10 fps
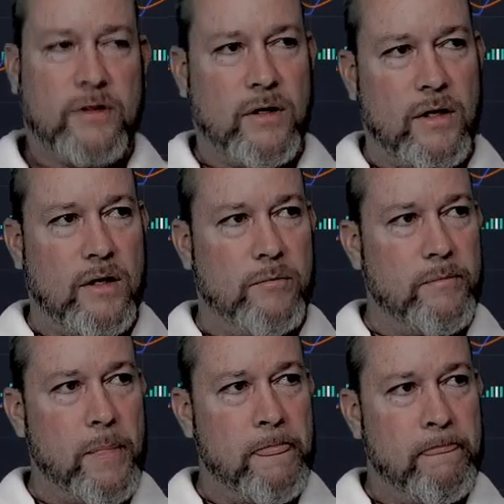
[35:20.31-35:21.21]
And
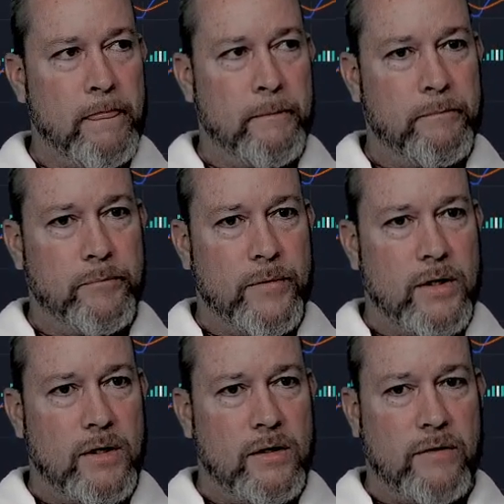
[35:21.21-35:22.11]

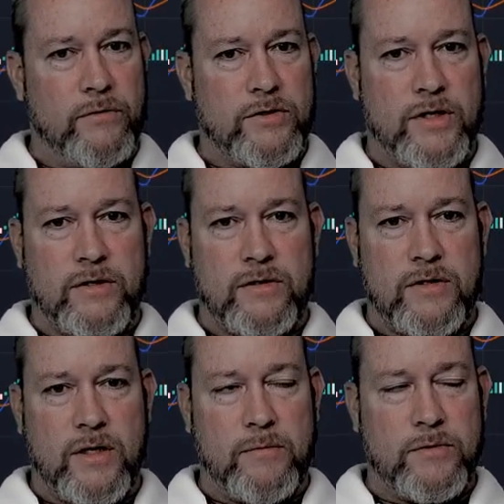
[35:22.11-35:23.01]
it never stays the
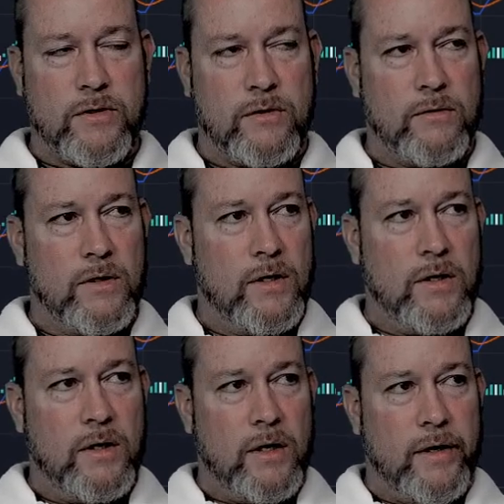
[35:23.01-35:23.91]
same. So
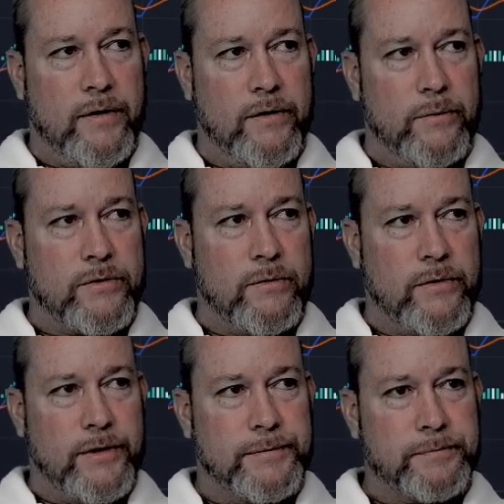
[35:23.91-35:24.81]
I don't know what's going
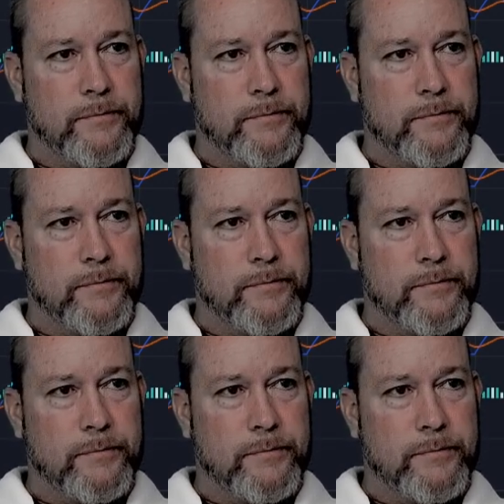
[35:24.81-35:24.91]
on.